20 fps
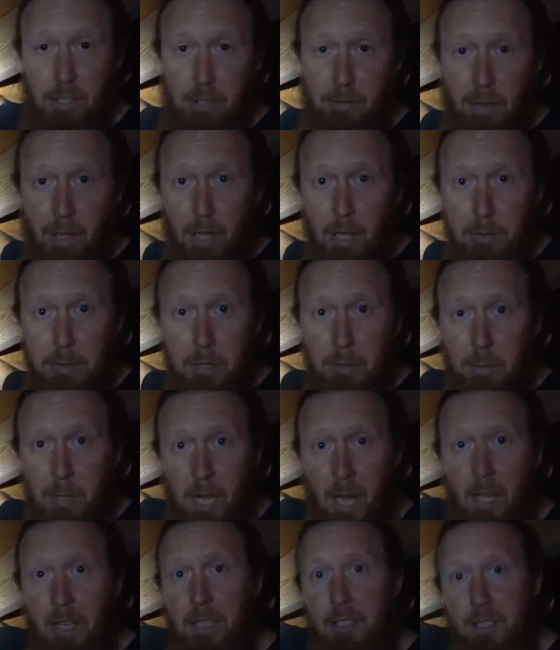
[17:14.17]
develop some
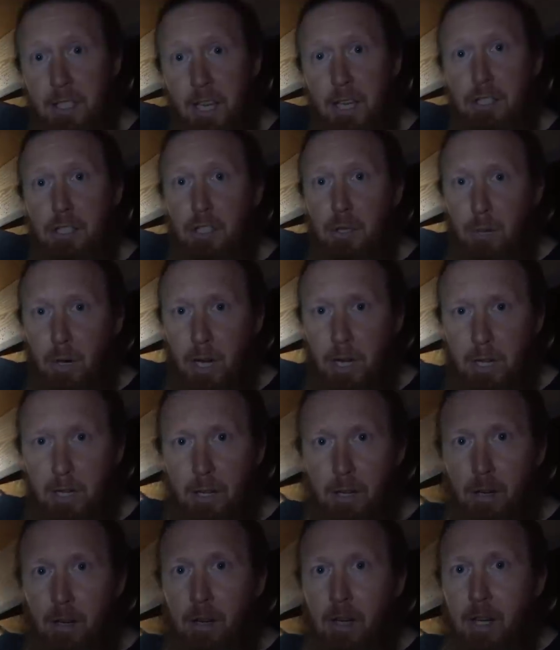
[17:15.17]
condensation right
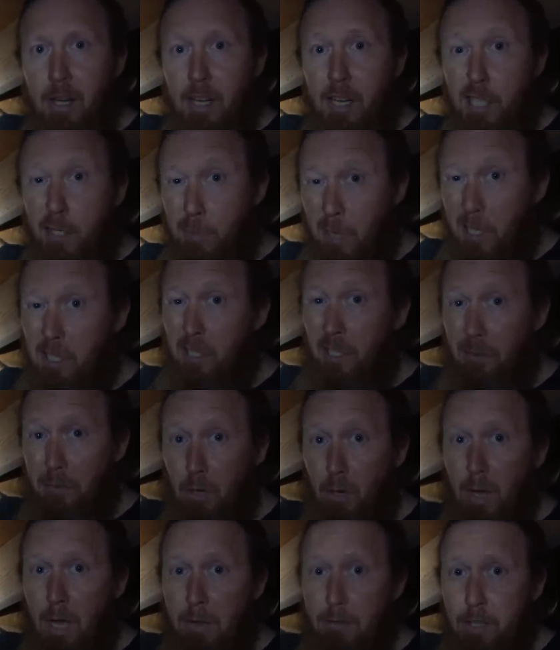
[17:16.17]
here, especially if you
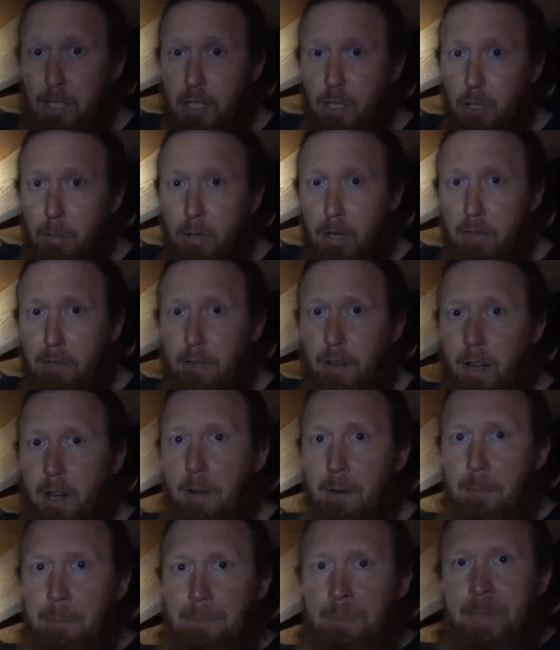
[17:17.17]
don't have a dehumidifier.
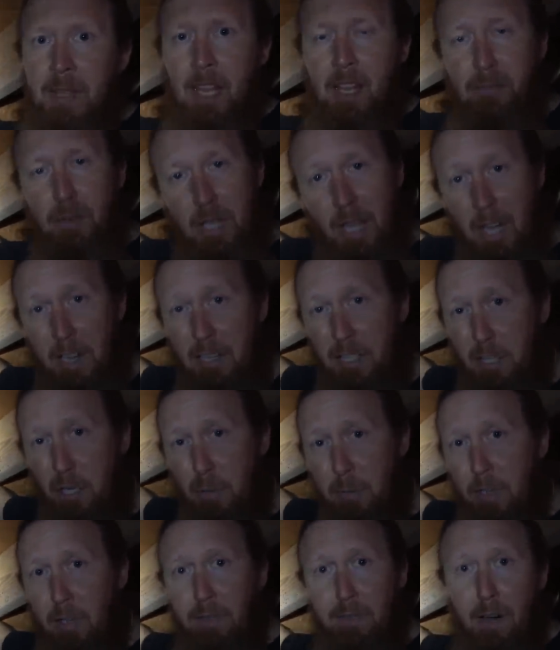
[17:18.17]
If you got a
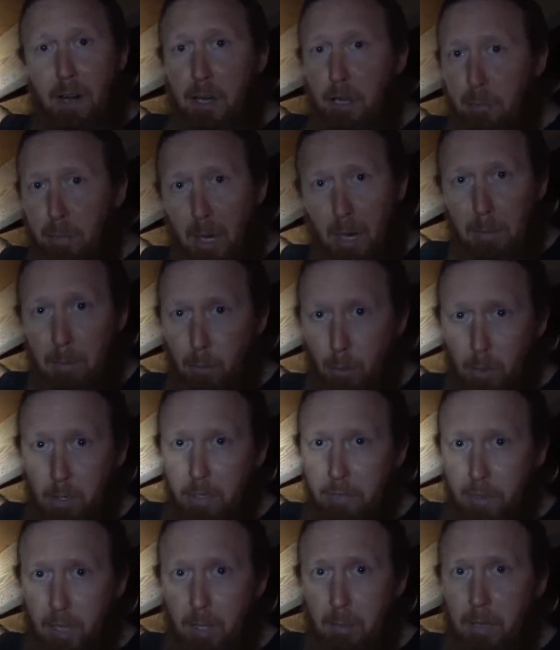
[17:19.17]
dehumidifier, you probably won't
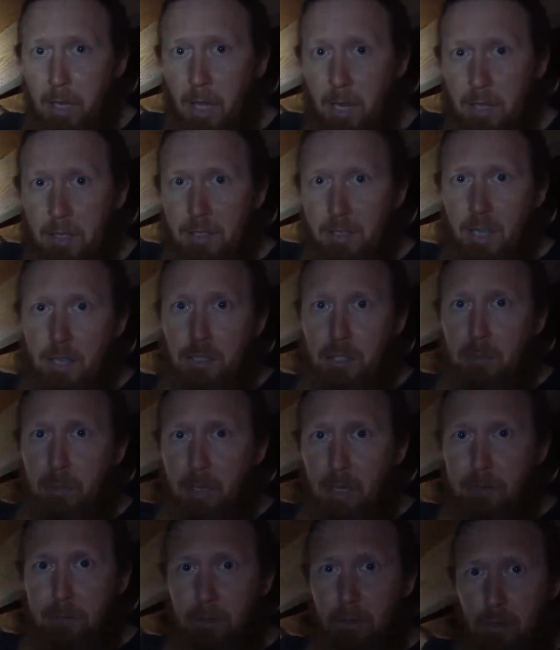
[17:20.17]
develop condensation,
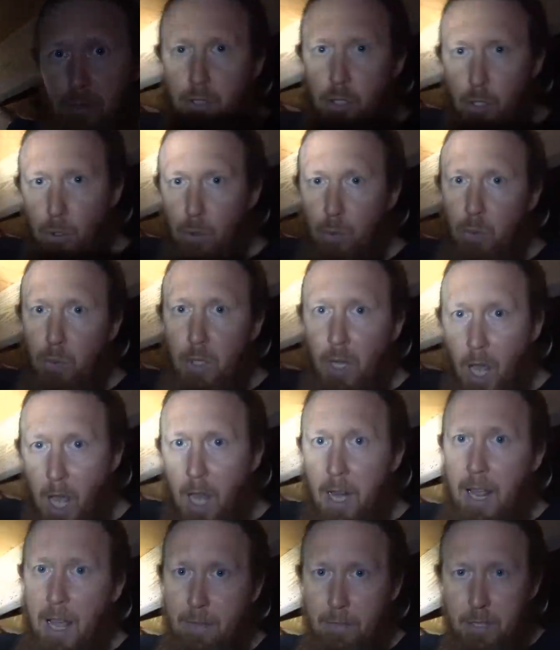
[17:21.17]
but if you do
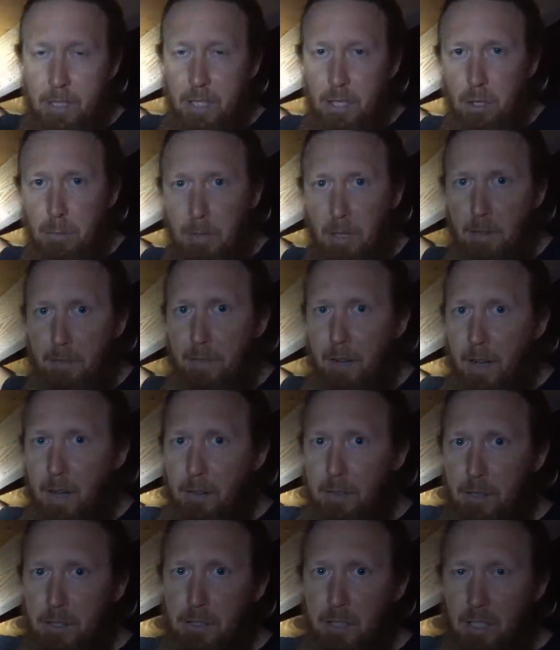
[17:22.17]
not have a
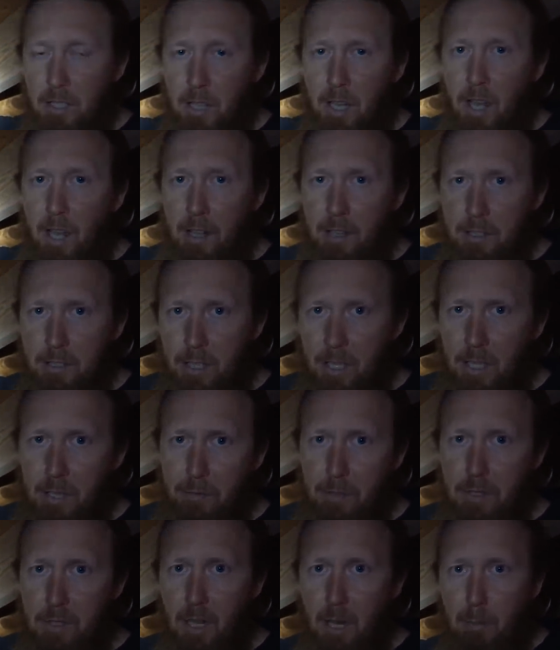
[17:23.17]
dehumidifier, this could condensate
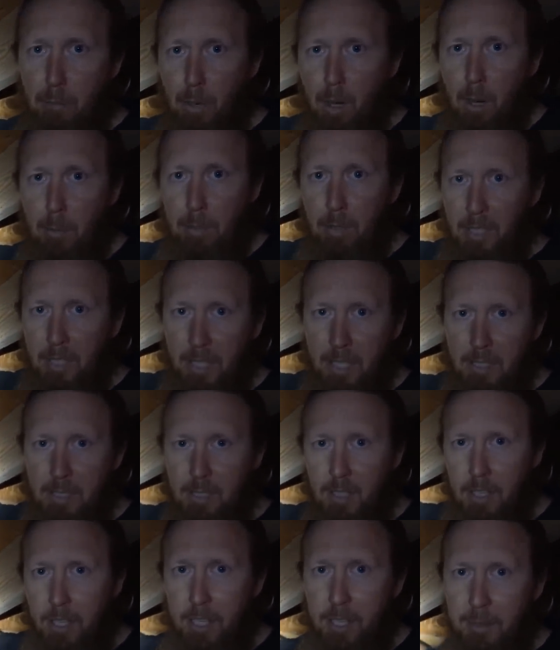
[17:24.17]
if it's not properly
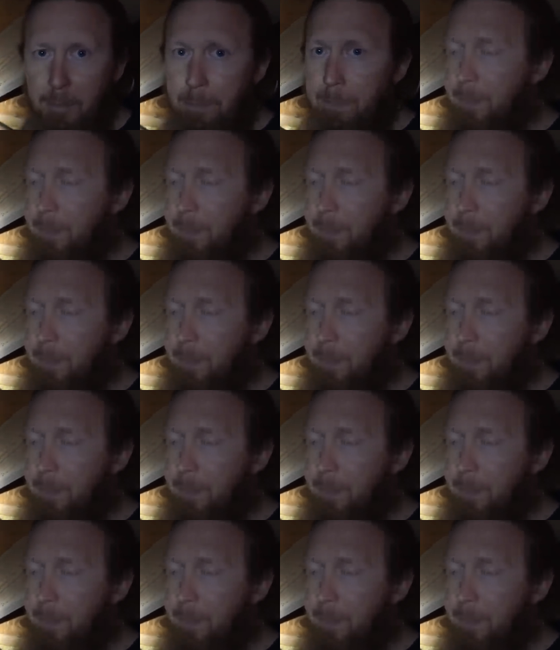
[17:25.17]
insulated.